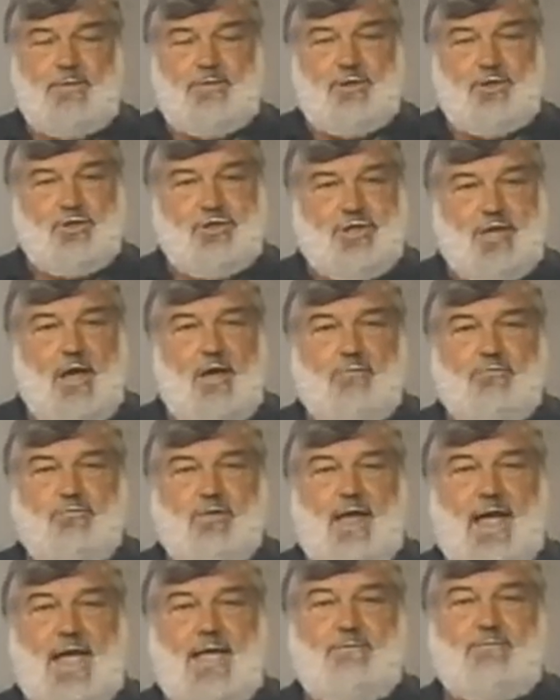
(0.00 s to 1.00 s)
The shelf
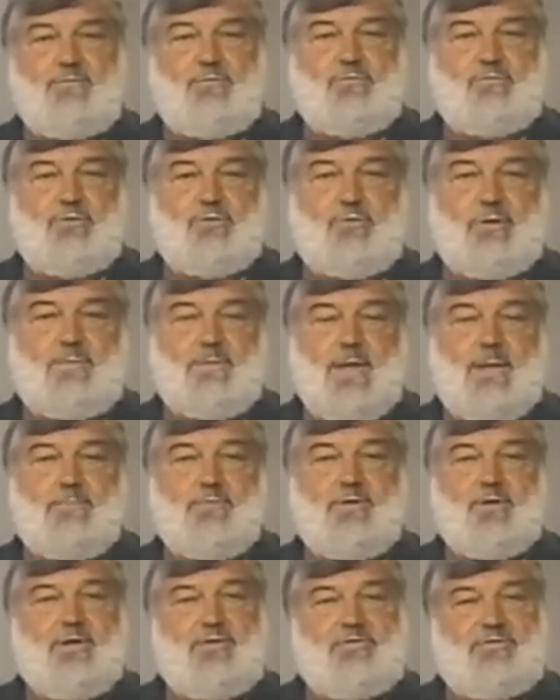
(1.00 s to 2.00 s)
life, if you
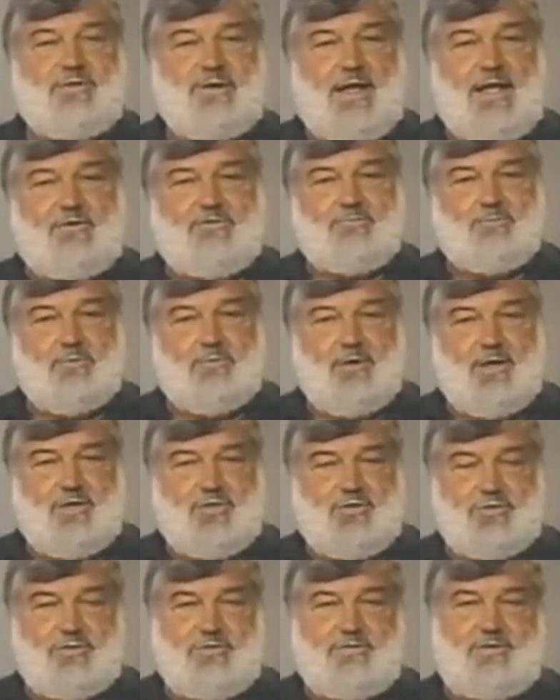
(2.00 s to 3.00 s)
remember, is an
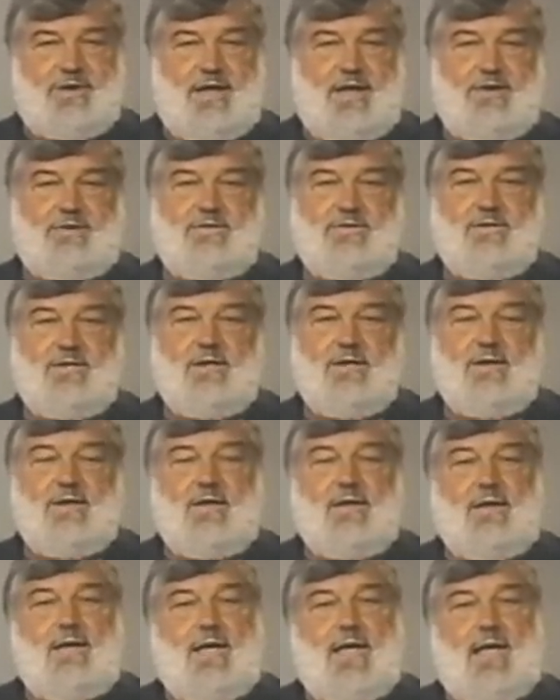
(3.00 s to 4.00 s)
expiration date.
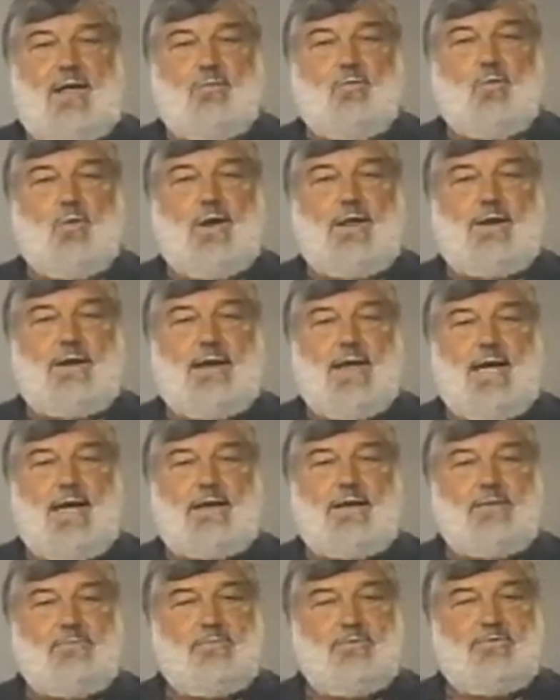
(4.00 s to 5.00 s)
And when an
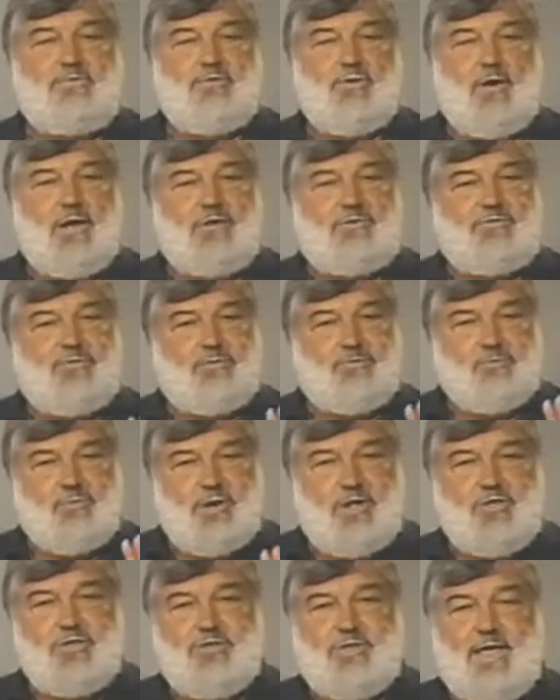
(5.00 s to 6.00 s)
item is going to
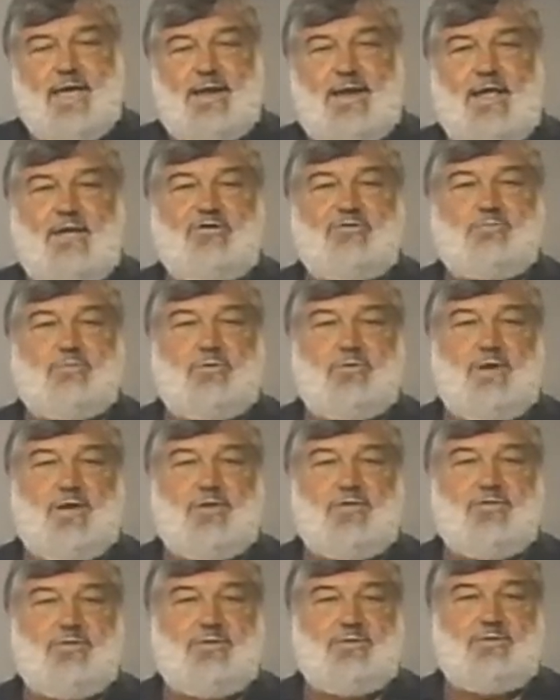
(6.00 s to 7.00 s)
reach that
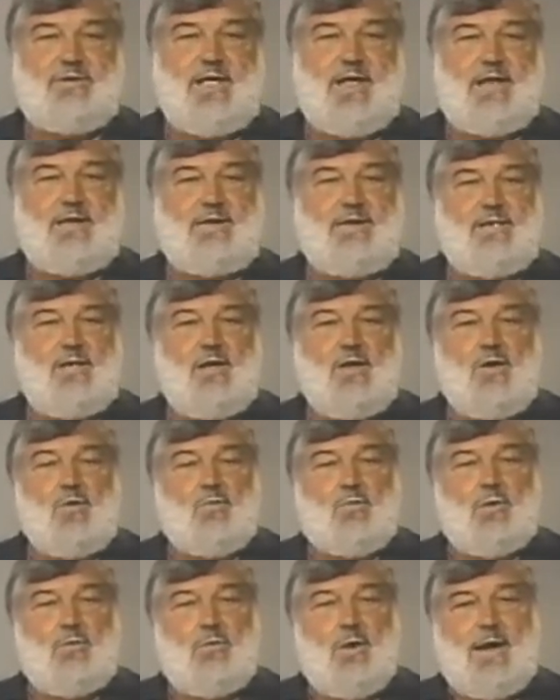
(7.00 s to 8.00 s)
expiration date,
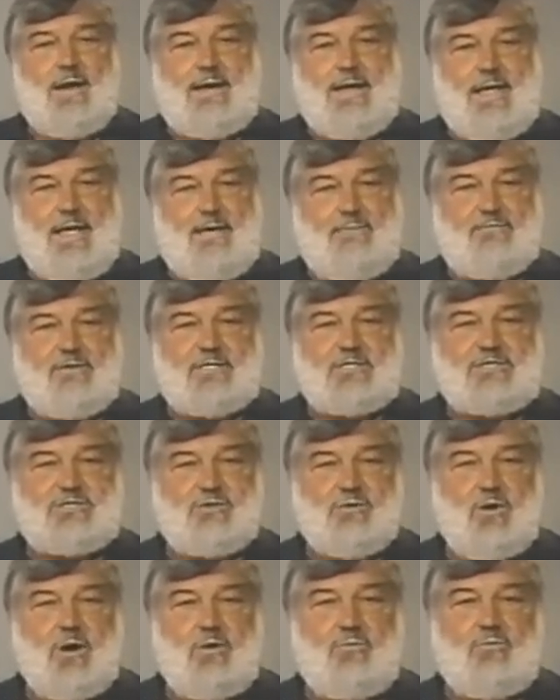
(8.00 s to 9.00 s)
we want to have the
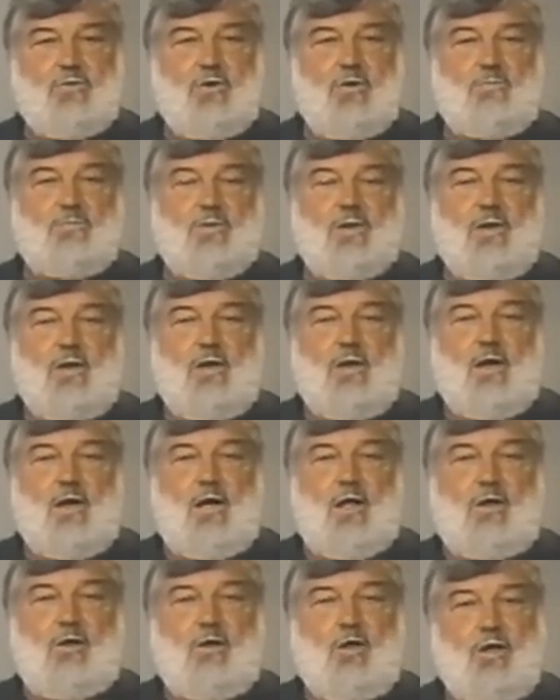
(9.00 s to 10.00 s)
storeroom
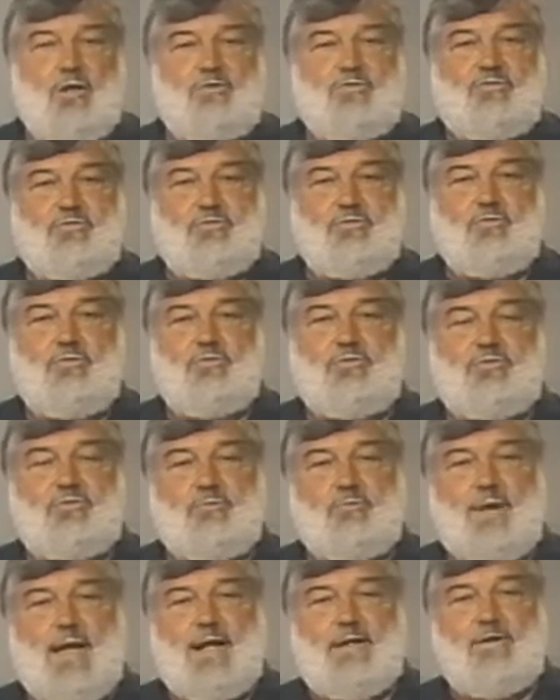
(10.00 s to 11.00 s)
look through
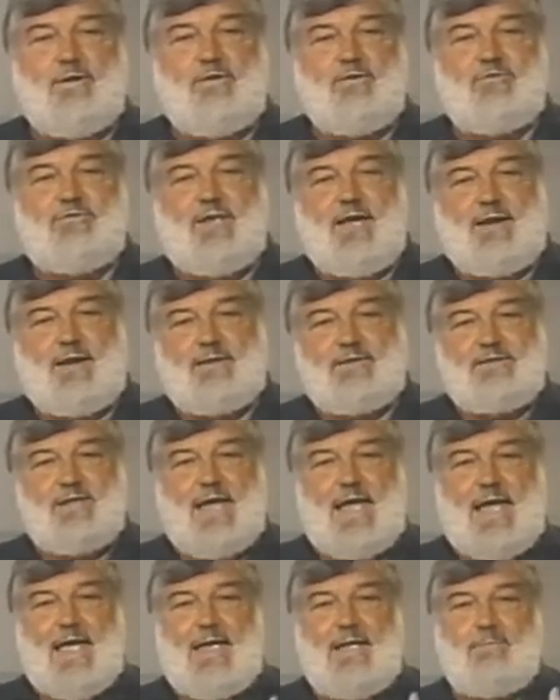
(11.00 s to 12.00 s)
the records on a
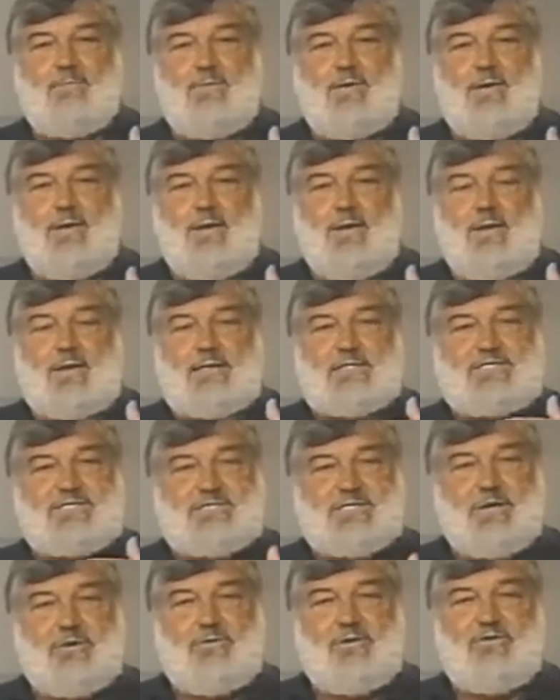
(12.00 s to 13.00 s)
time
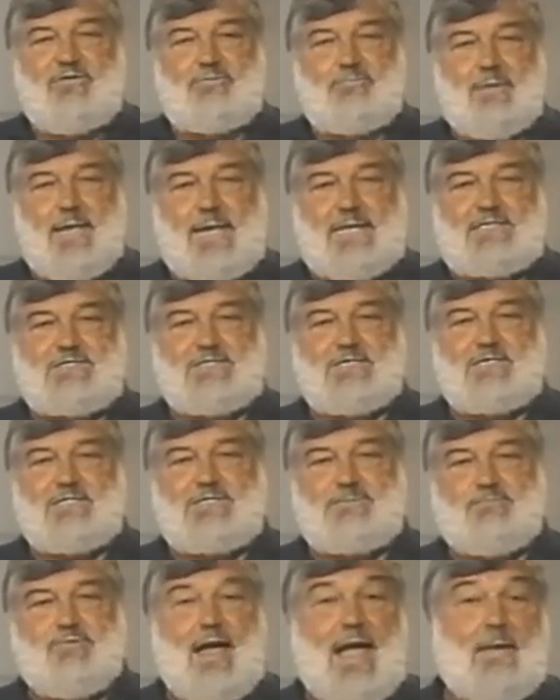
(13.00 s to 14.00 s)
series
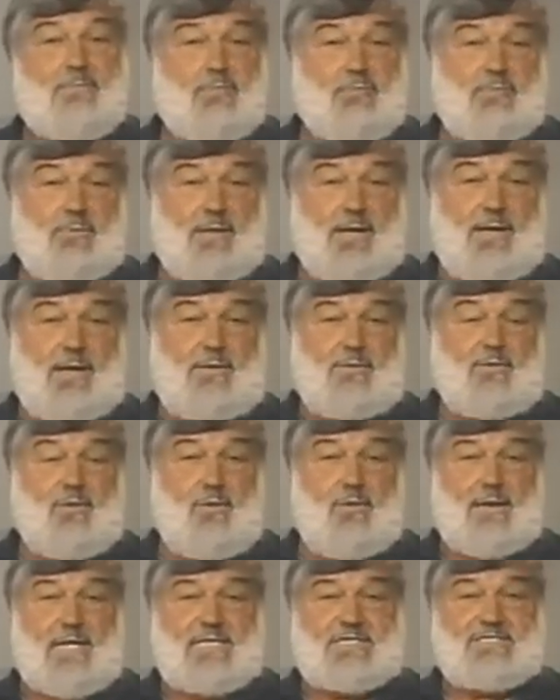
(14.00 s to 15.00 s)
basis, probably
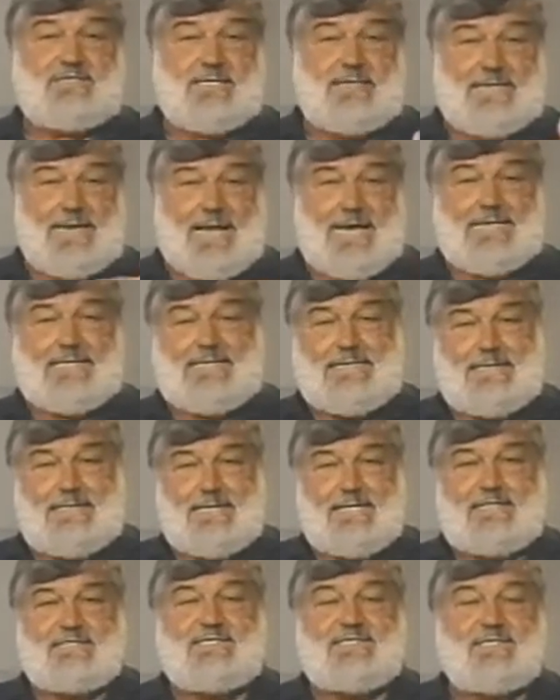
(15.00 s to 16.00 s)
no less than 90
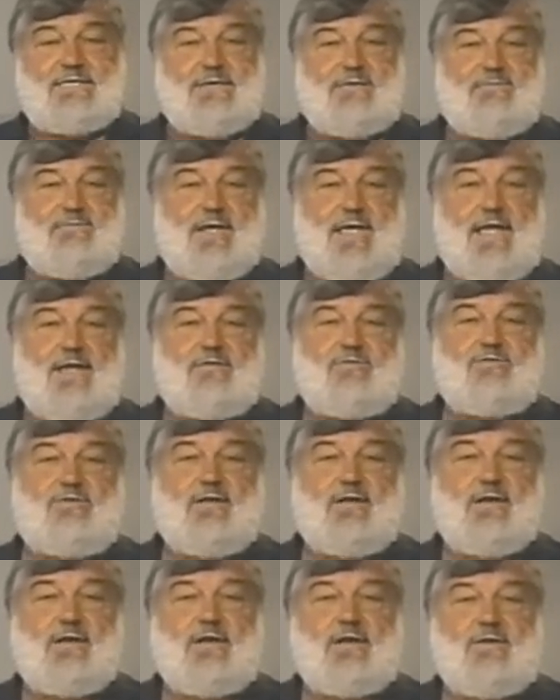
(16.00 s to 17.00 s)
days in advance,
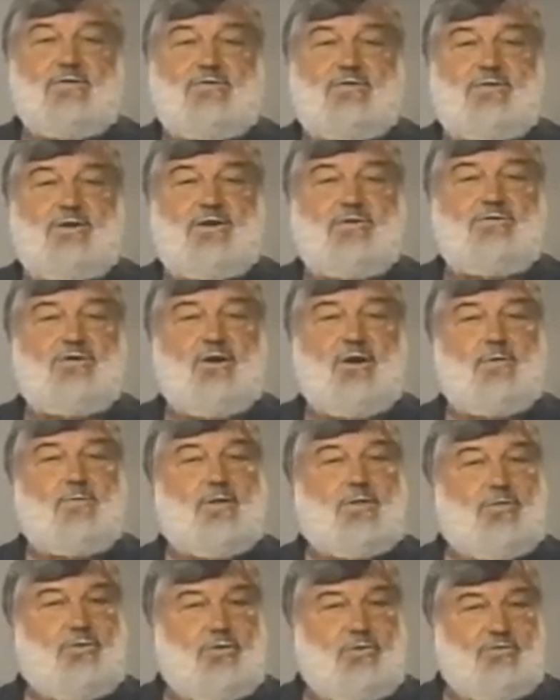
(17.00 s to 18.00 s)
to
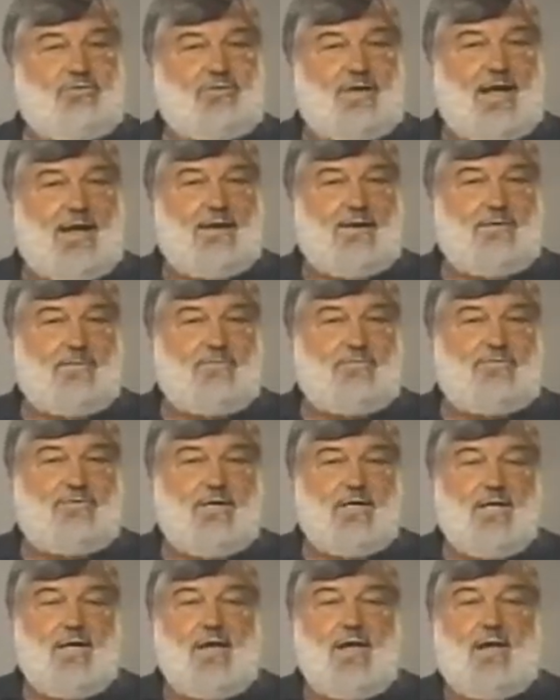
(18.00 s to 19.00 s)
determine those items
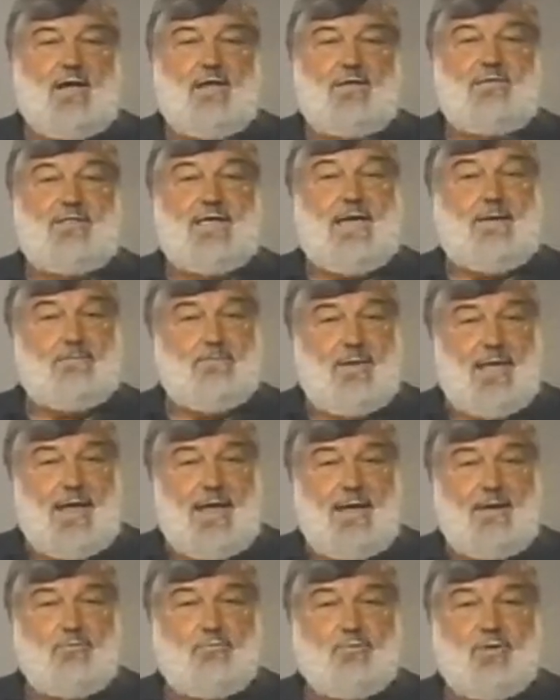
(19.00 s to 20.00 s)
that
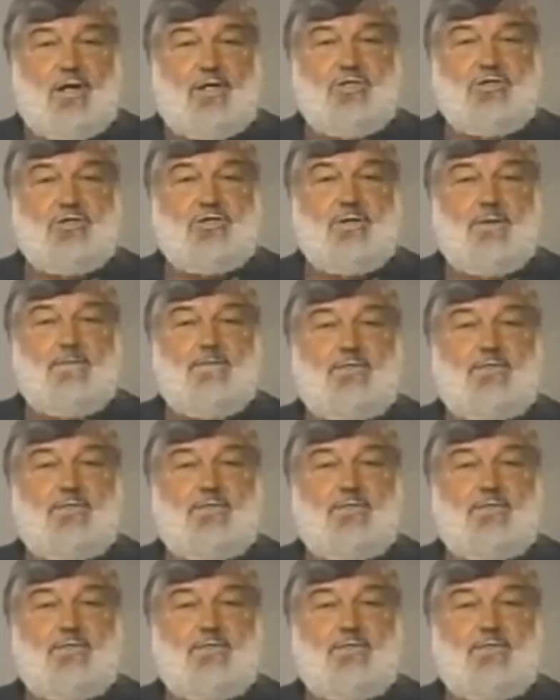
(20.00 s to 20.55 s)
may reach